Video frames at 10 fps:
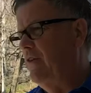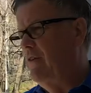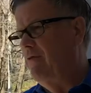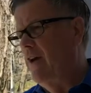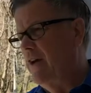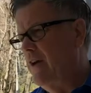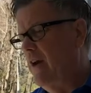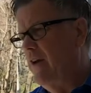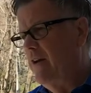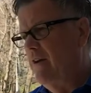the front
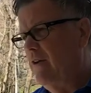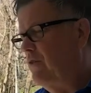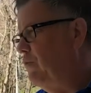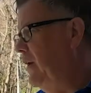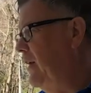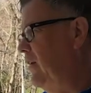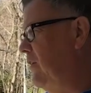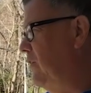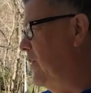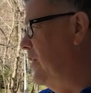yard here as well.
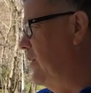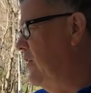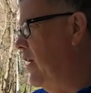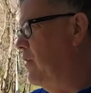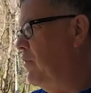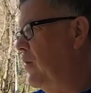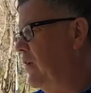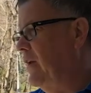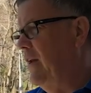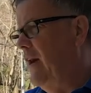We had a broken
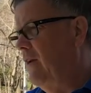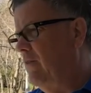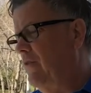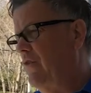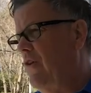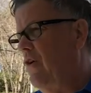down stone